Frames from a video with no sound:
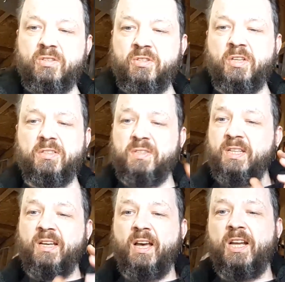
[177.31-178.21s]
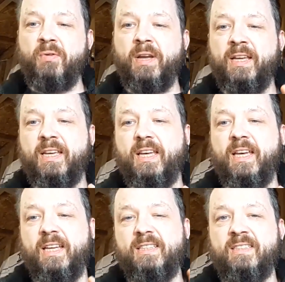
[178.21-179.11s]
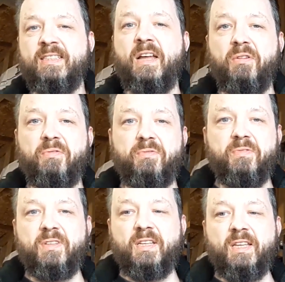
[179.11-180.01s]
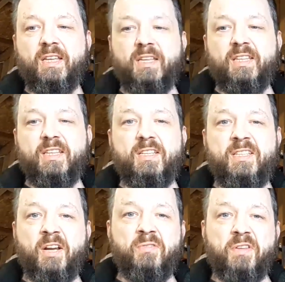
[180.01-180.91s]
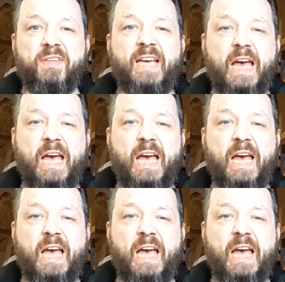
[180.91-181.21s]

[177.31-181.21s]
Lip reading: just the colouring itself, nothing